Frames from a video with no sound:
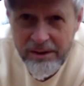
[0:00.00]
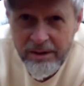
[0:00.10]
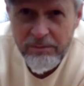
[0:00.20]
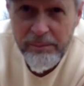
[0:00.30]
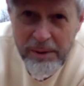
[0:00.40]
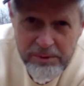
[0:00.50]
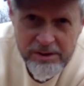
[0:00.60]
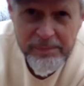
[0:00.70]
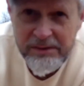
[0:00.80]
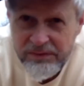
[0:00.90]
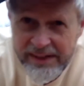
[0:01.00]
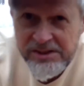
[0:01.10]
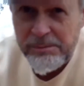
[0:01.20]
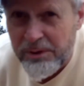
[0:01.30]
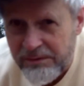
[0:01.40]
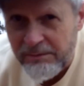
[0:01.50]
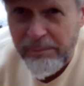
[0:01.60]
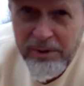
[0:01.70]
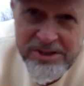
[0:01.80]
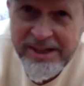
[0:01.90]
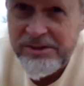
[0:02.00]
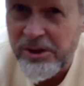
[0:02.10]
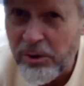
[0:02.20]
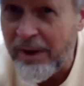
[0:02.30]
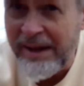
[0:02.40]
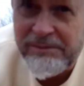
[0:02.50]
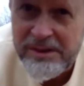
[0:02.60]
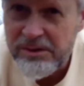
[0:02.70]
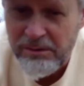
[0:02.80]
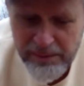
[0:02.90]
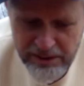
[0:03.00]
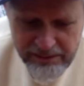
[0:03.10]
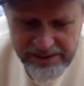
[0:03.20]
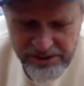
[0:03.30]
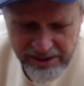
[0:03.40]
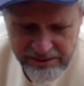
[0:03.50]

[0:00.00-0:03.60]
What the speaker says: Remember to be flexible from both sides. Don't have the two mirror each other.